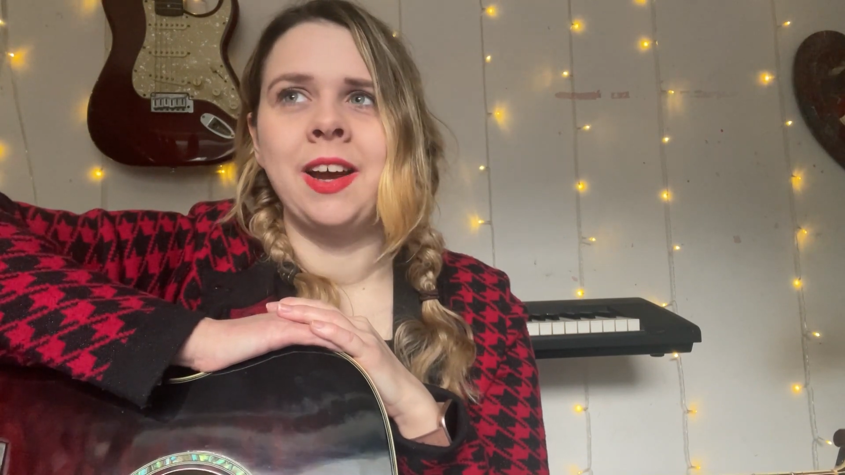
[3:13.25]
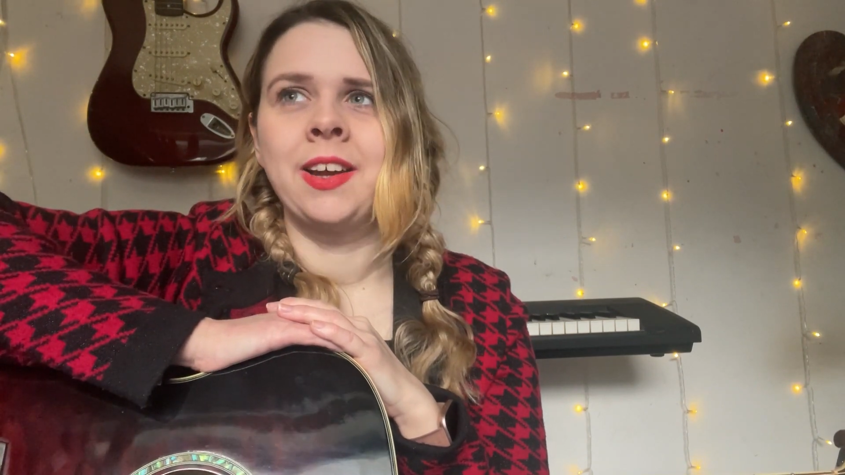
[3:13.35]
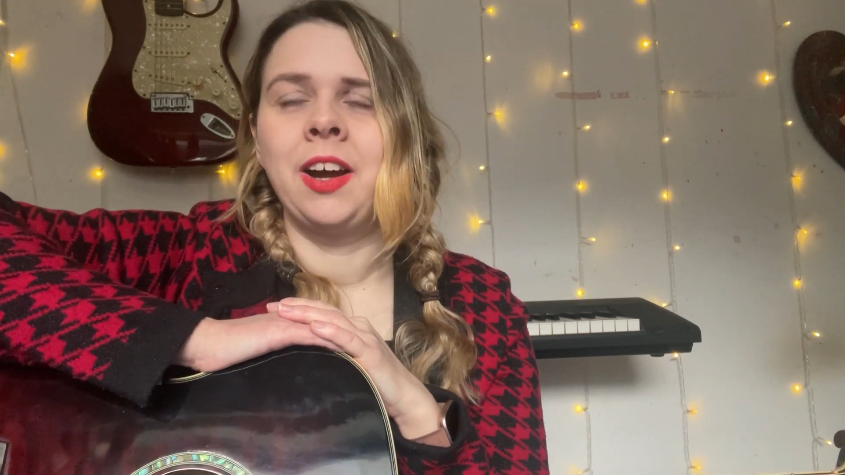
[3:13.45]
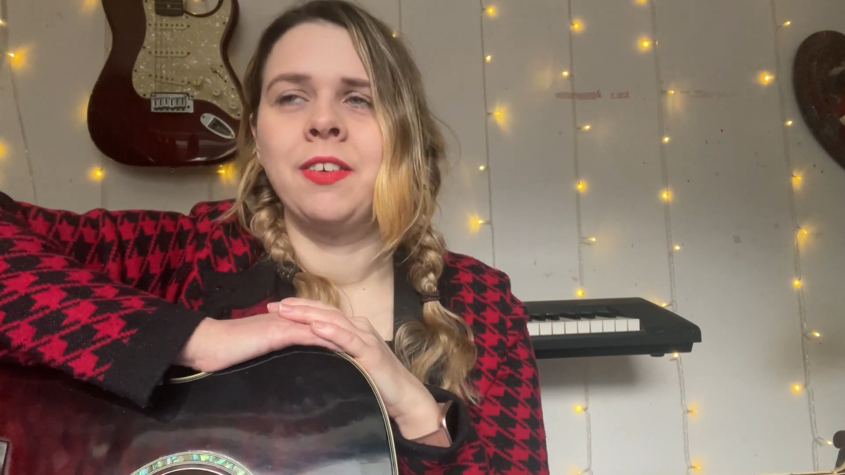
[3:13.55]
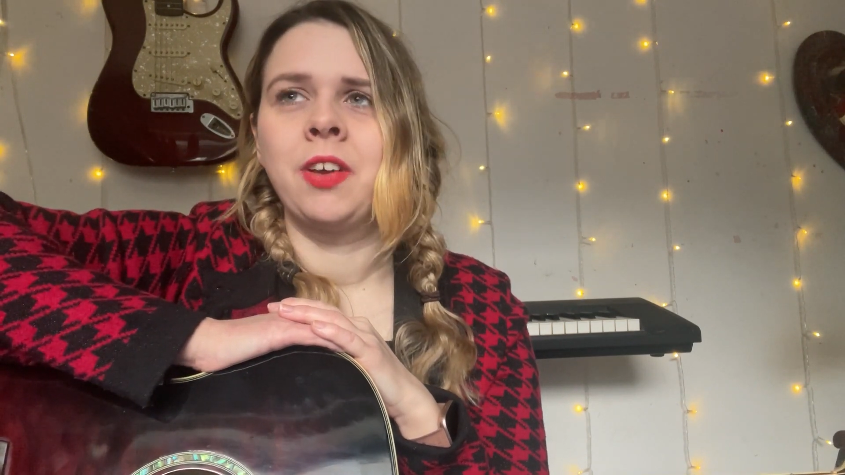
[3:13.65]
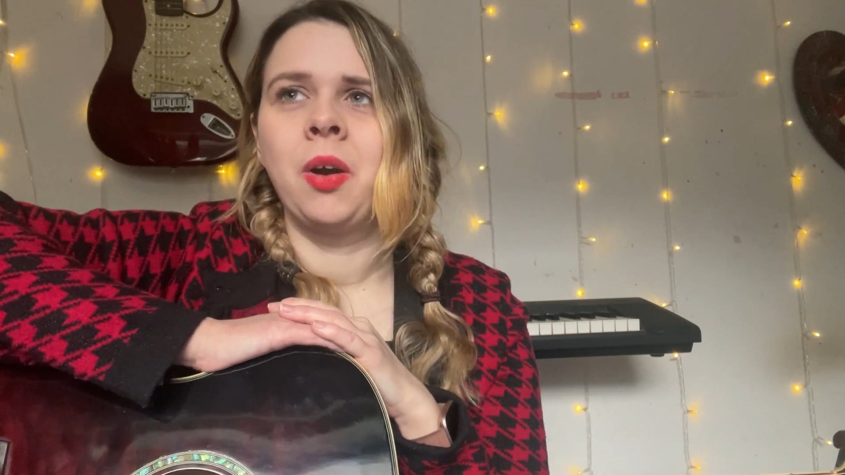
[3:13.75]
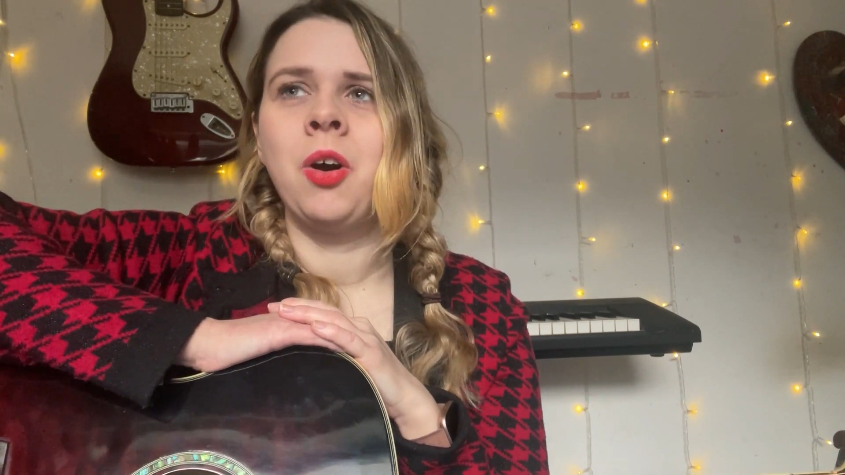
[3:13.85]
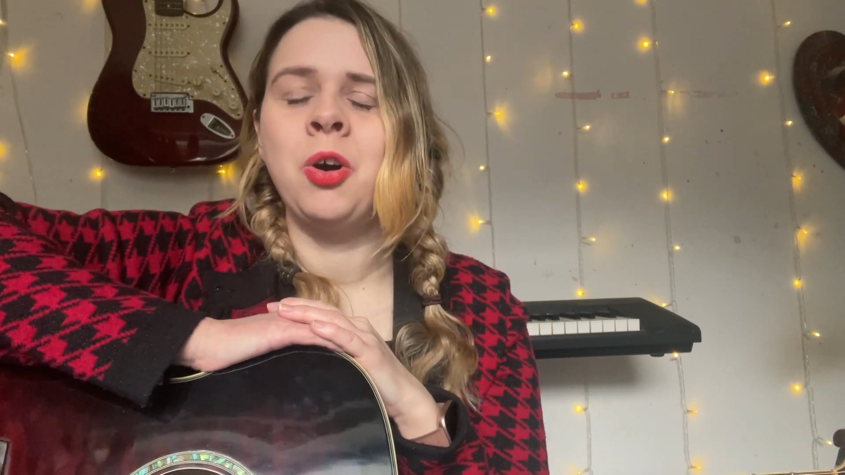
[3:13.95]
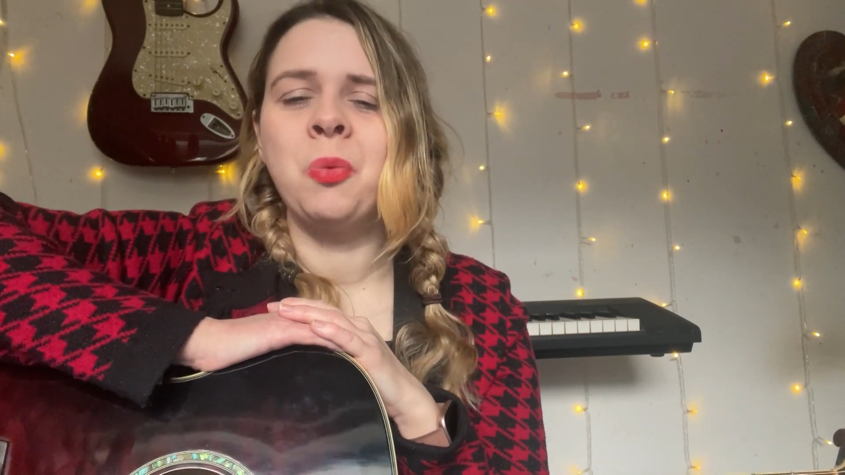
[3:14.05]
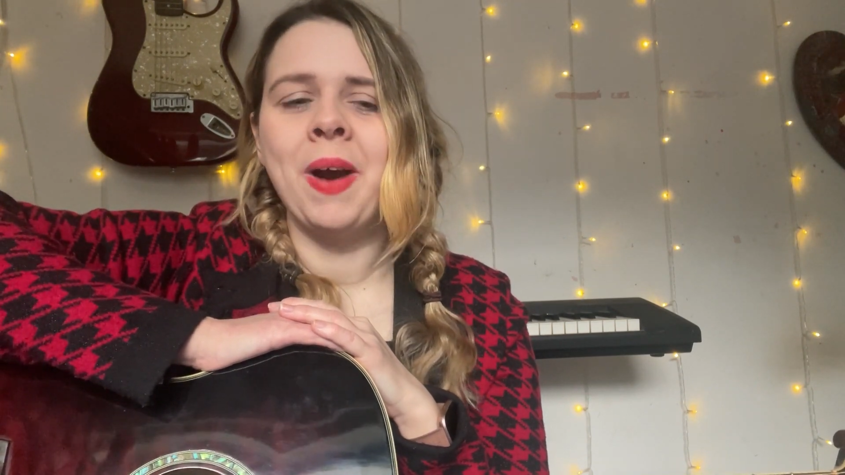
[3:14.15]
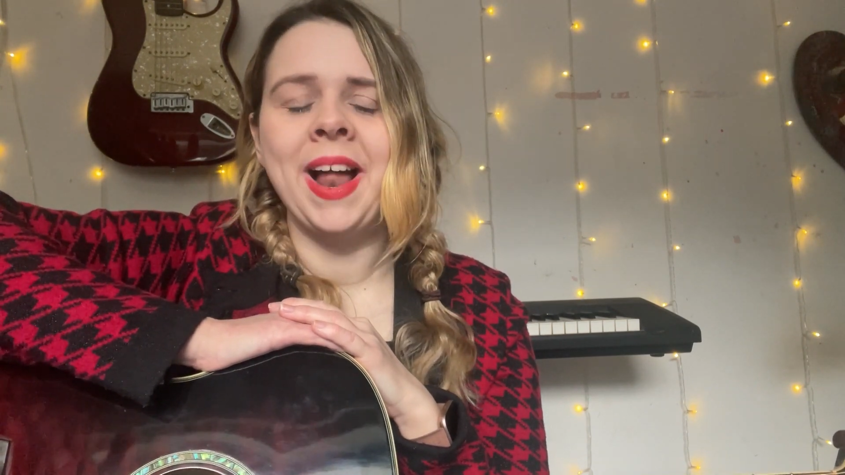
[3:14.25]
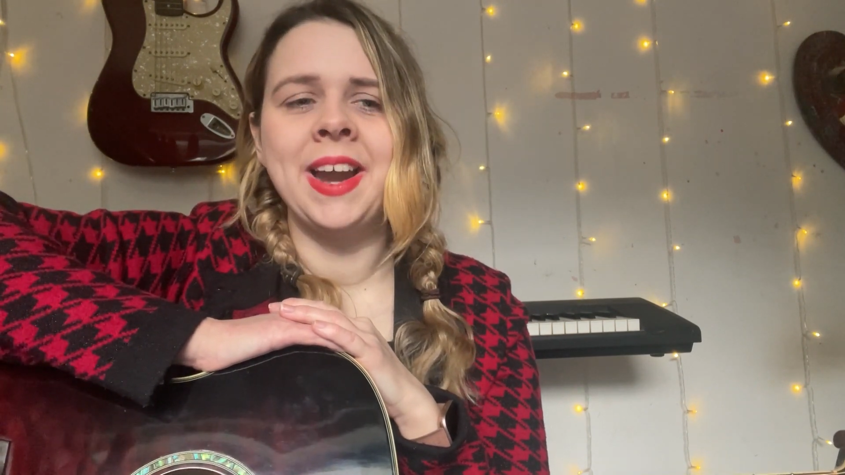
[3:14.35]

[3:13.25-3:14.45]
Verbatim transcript: I kind of go, oh, well,